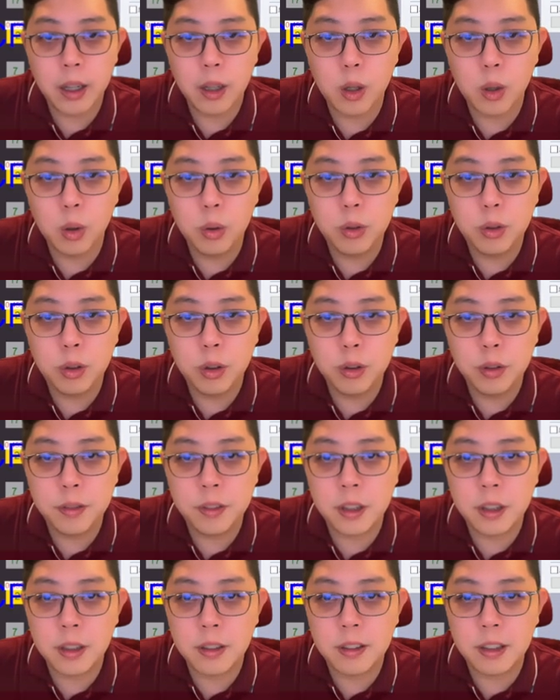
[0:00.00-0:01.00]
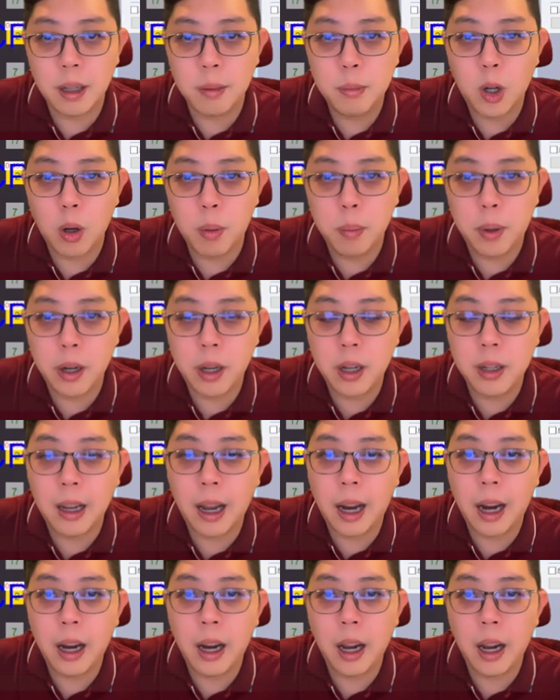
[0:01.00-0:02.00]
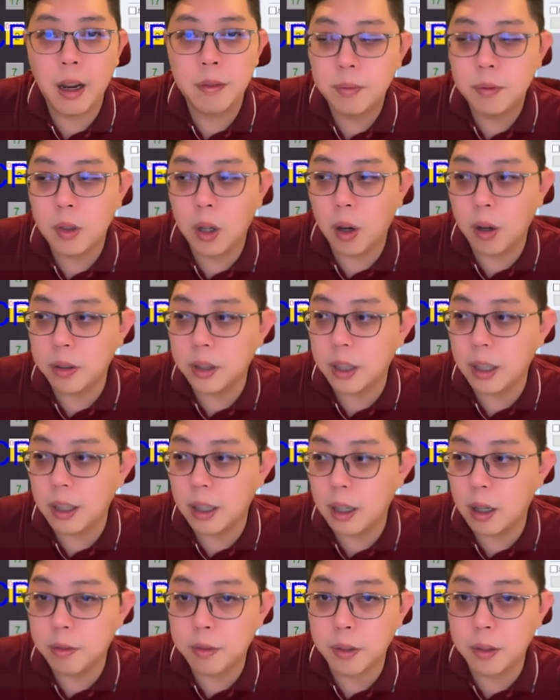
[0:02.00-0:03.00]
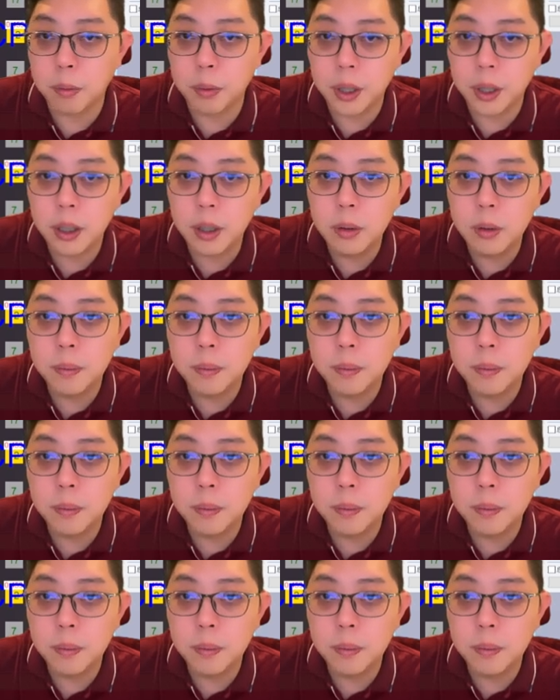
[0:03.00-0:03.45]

go through the same component I have on earlier of the video.